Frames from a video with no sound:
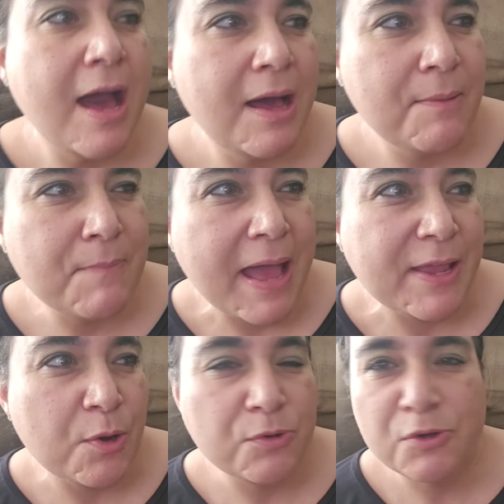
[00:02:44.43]

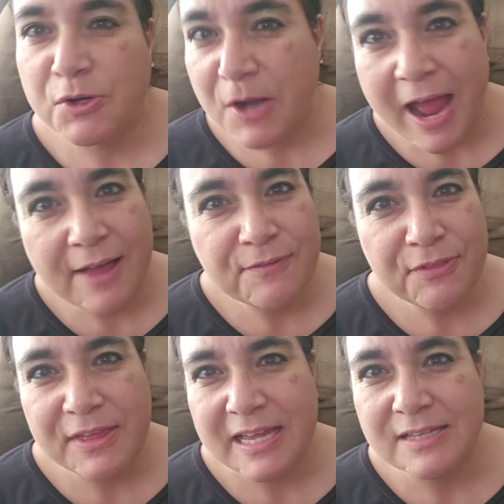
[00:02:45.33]
I order craft
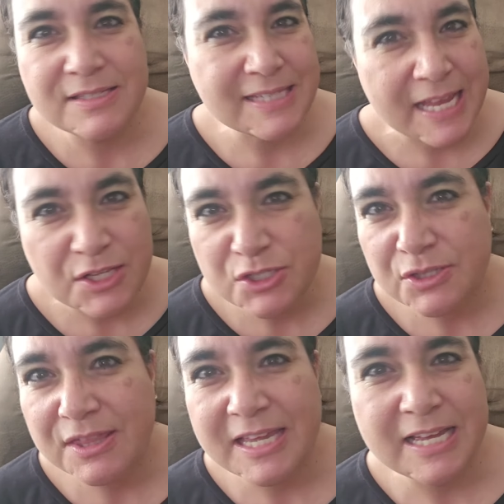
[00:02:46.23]
things,
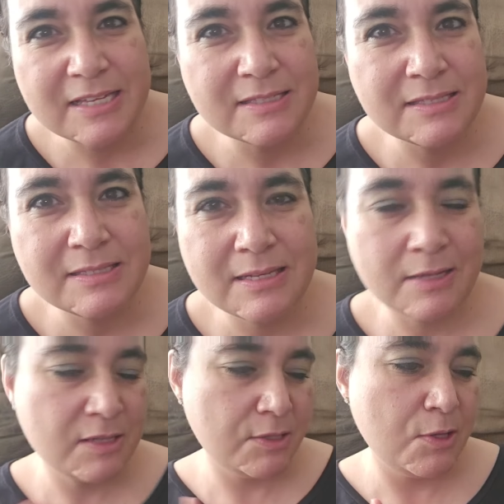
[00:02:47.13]
kitchen things,
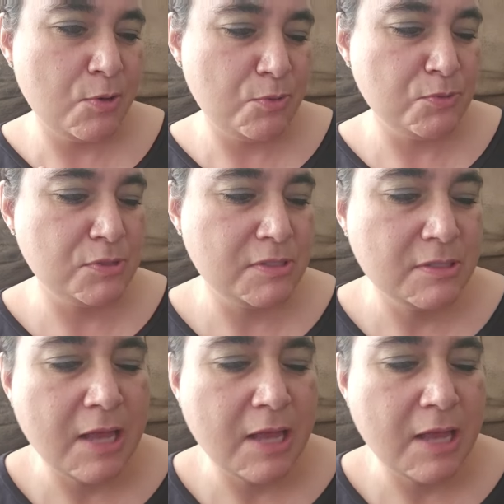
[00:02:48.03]
clothes,